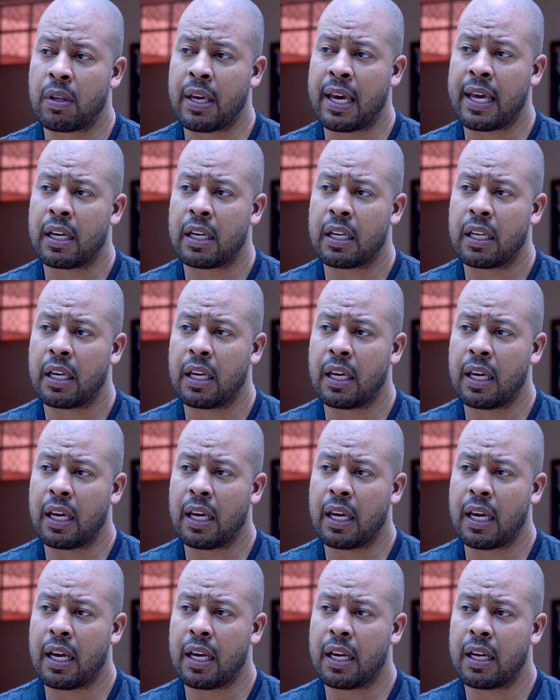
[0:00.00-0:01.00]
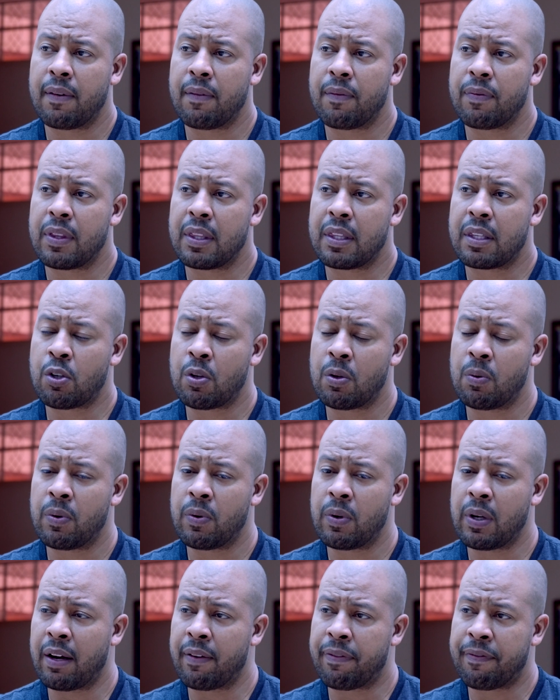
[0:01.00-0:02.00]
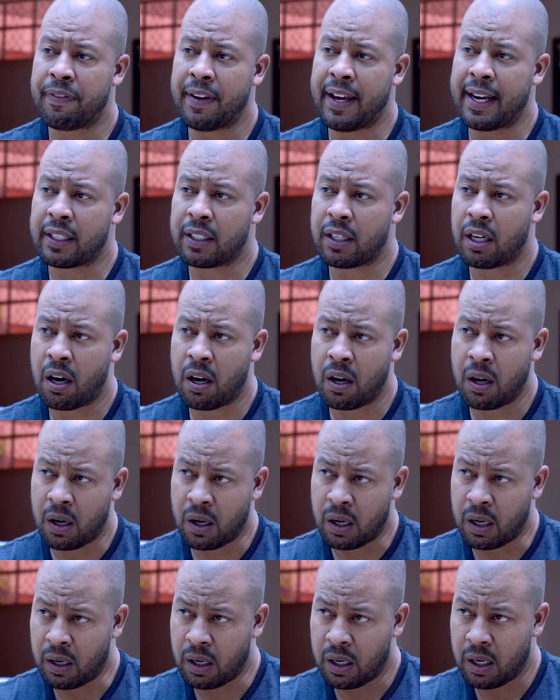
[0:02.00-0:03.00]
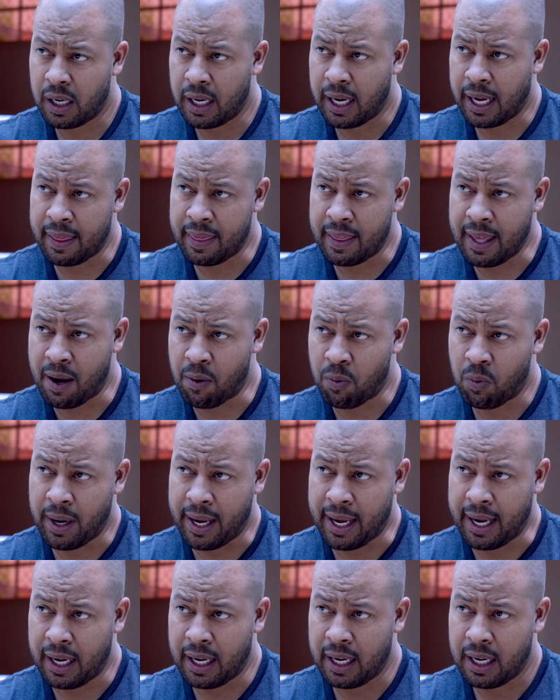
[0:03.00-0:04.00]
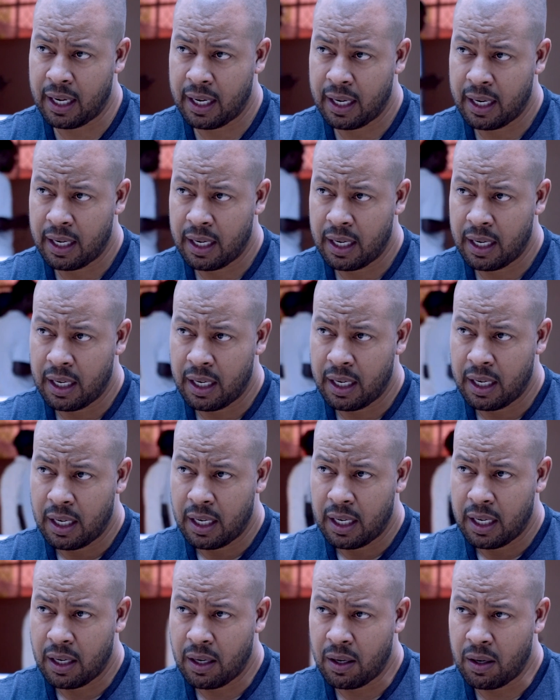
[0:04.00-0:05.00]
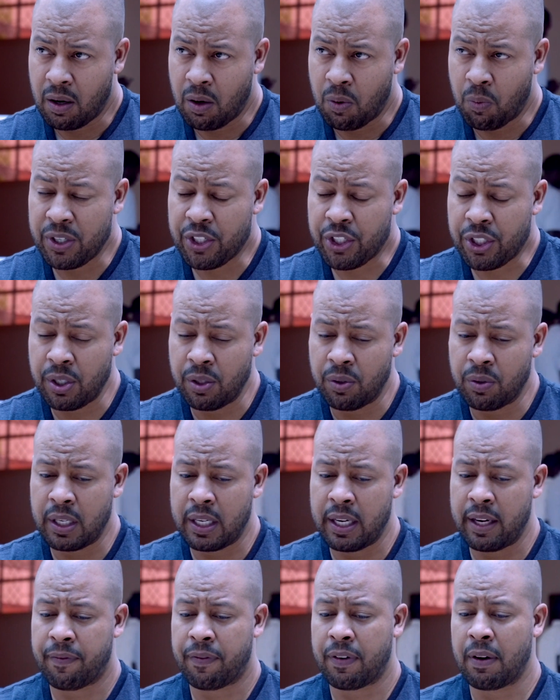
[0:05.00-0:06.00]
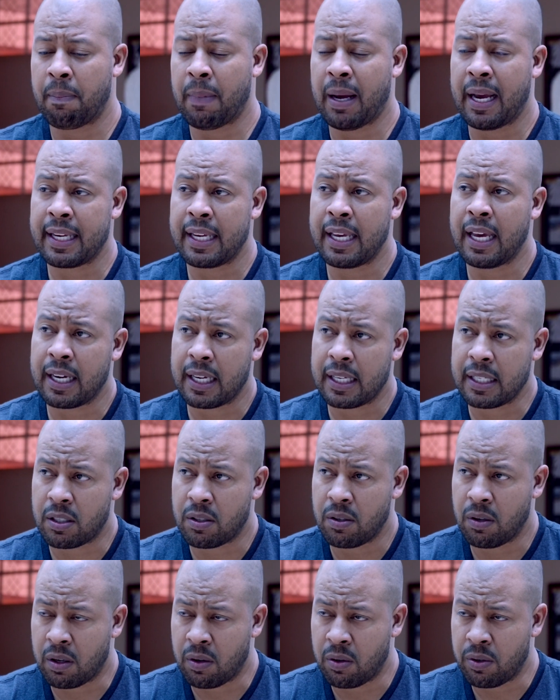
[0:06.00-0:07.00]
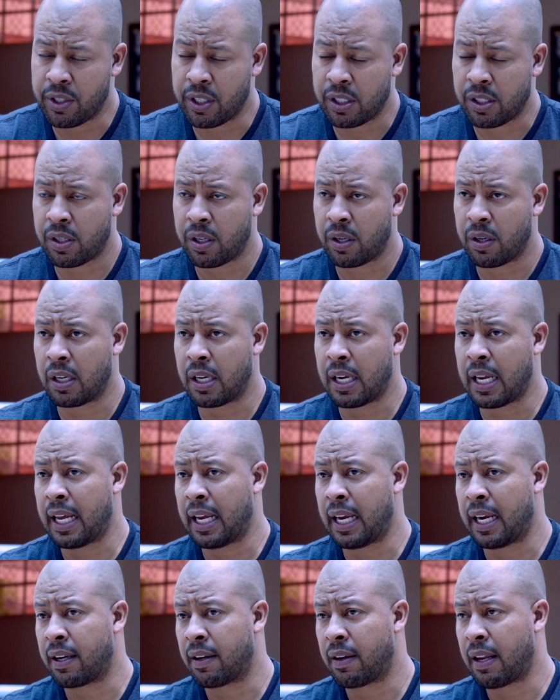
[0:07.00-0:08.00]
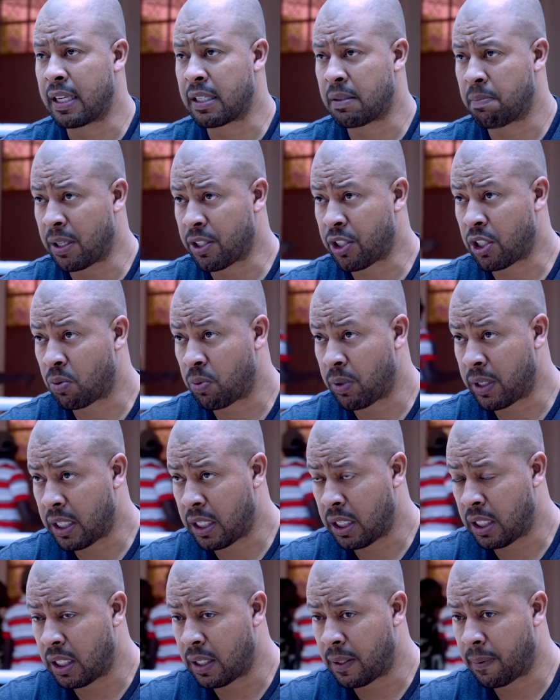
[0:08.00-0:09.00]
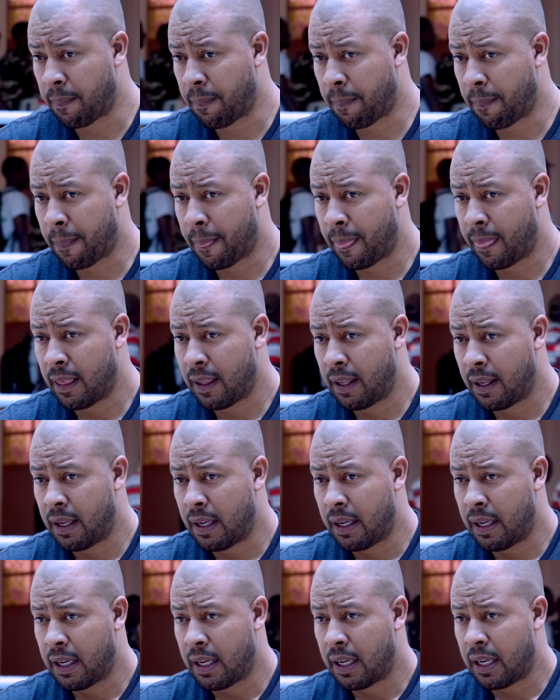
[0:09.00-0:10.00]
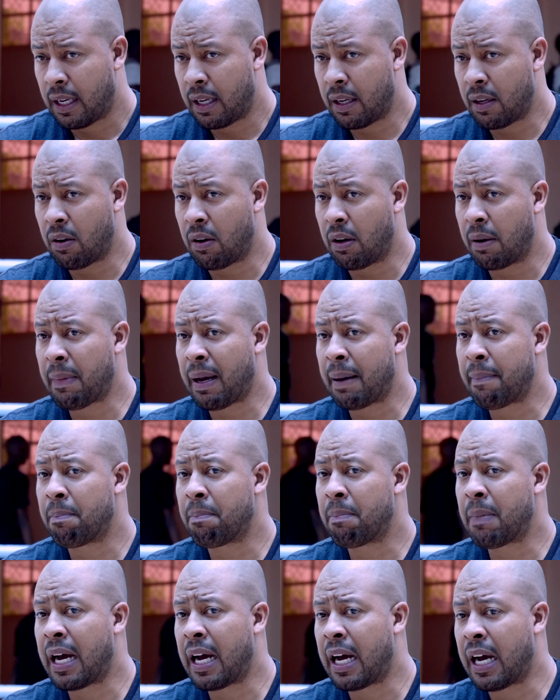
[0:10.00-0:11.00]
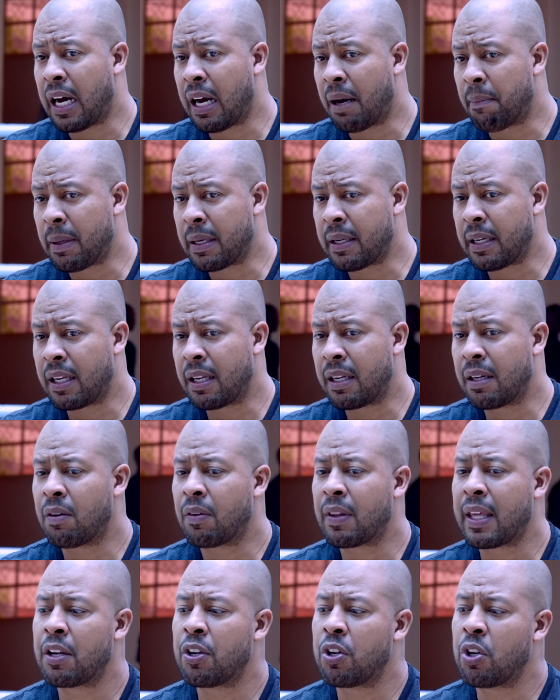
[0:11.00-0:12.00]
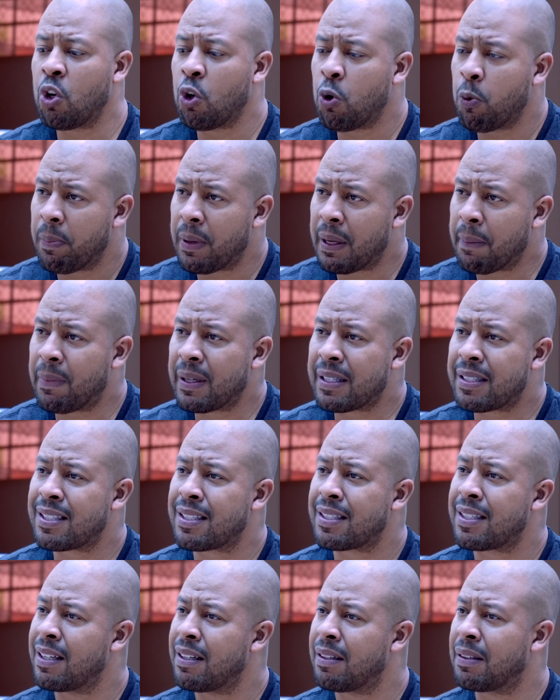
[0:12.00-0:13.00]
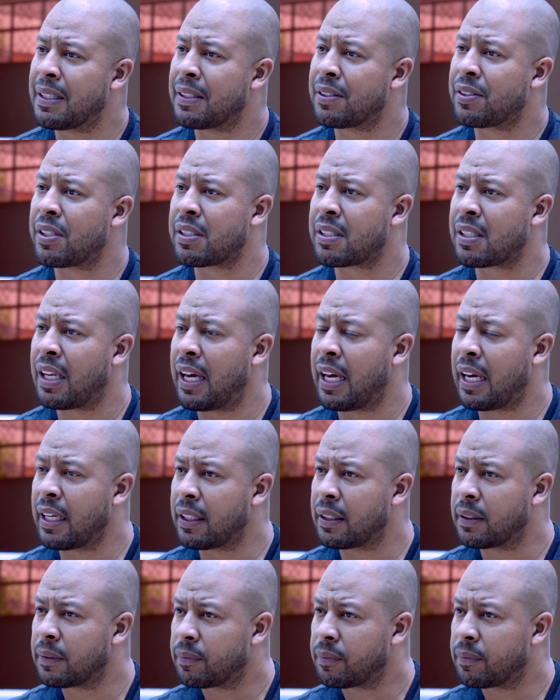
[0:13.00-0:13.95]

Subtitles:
that to affect her in that way, and we shielded it from my youngest daughter who just turned 9 as much as we could. And my mom, and they knew me, but still, it's just like